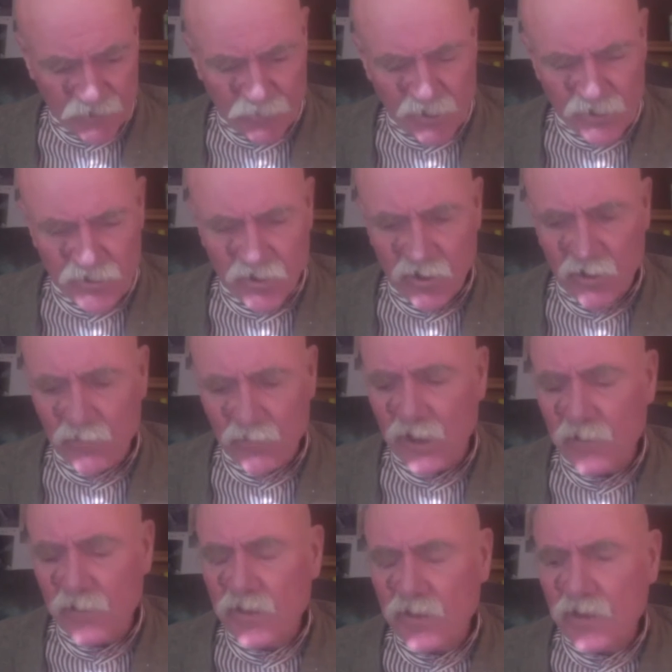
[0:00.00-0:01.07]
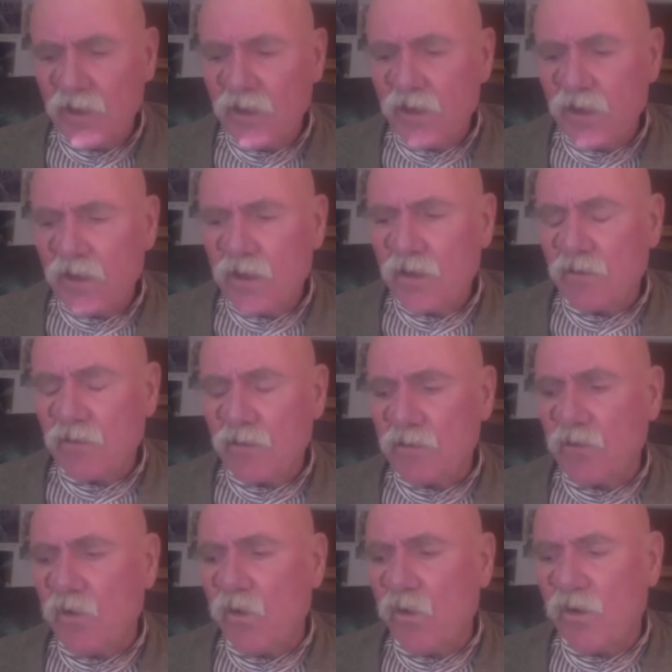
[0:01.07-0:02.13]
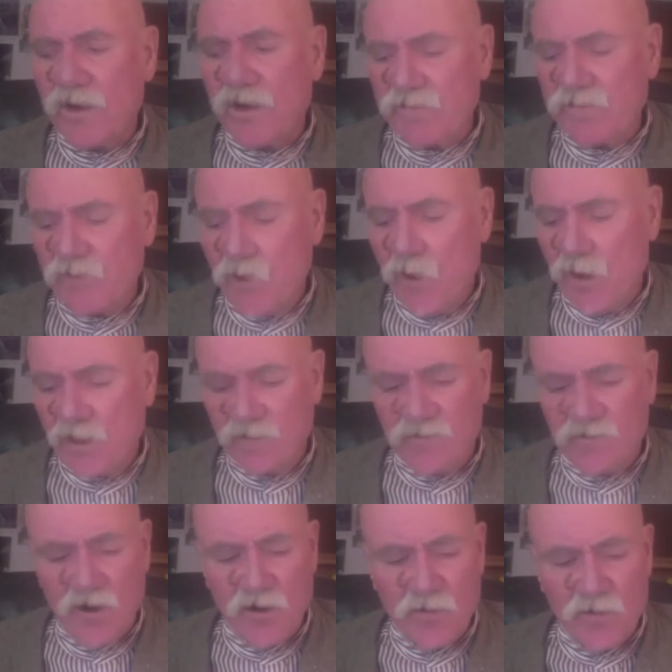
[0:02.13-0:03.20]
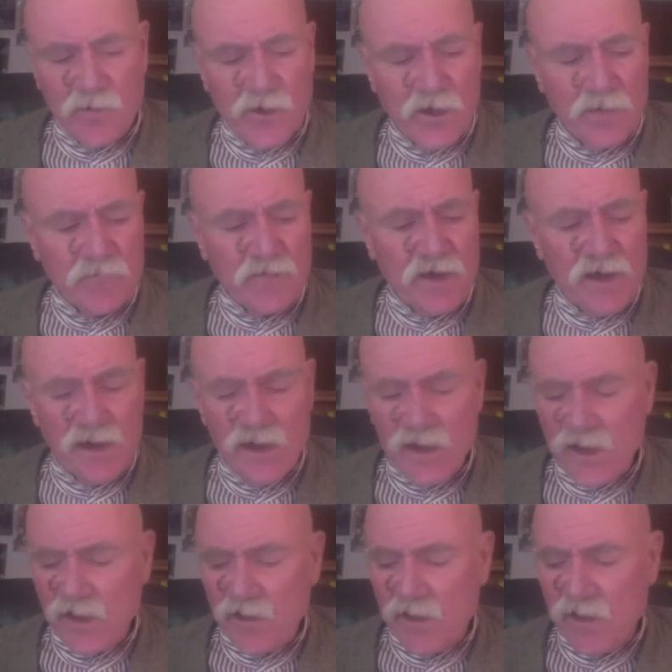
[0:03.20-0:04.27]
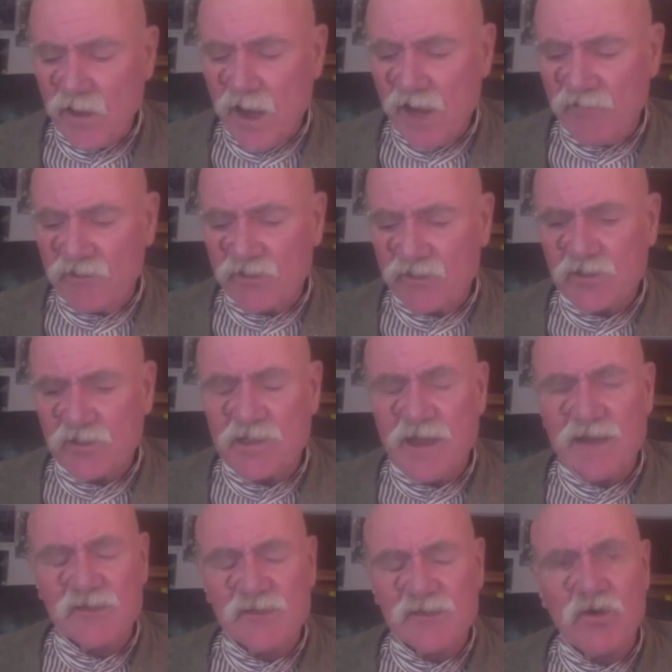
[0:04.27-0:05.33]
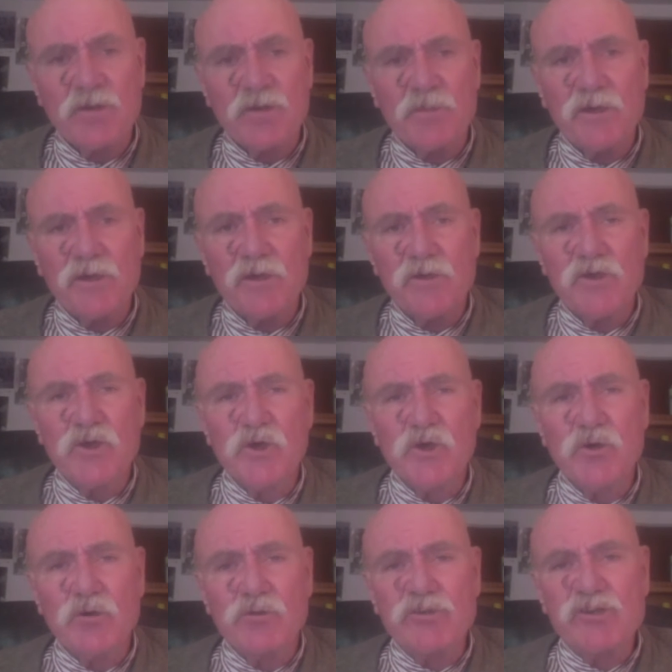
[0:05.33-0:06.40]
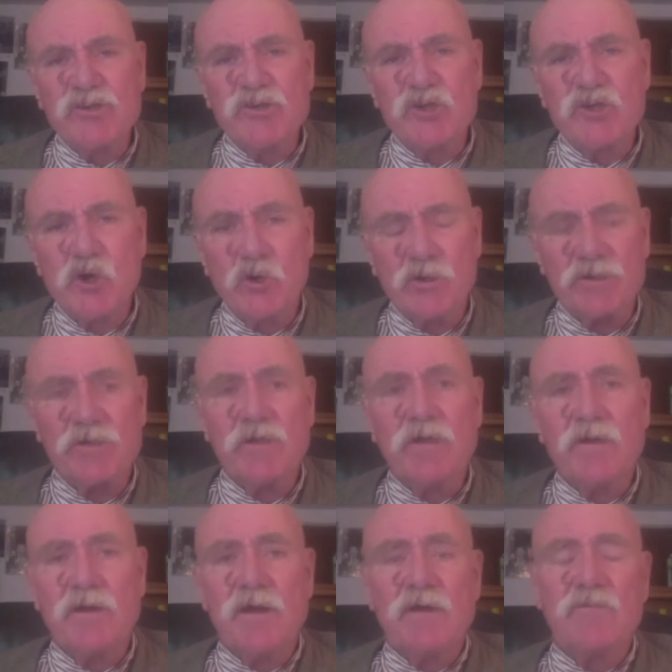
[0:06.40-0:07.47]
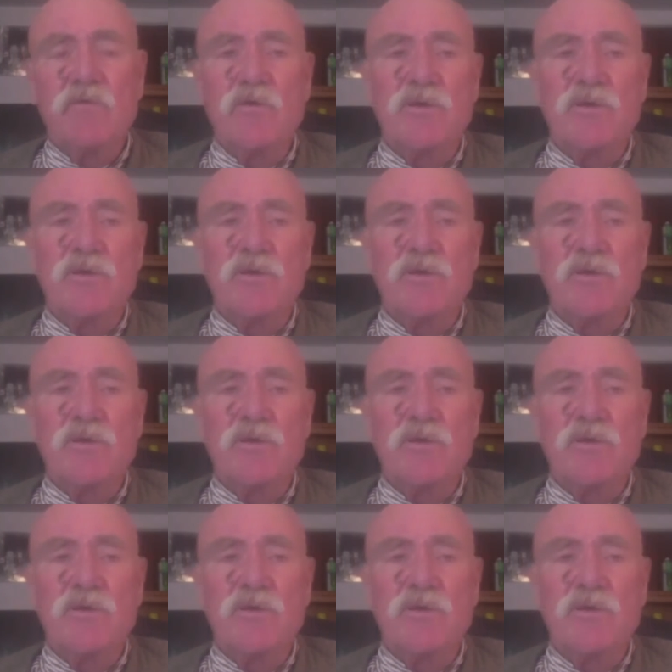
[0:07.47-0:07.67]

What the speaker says: Karabakh, or even all of Karabakh, obviously that's going to be a huge jolt for the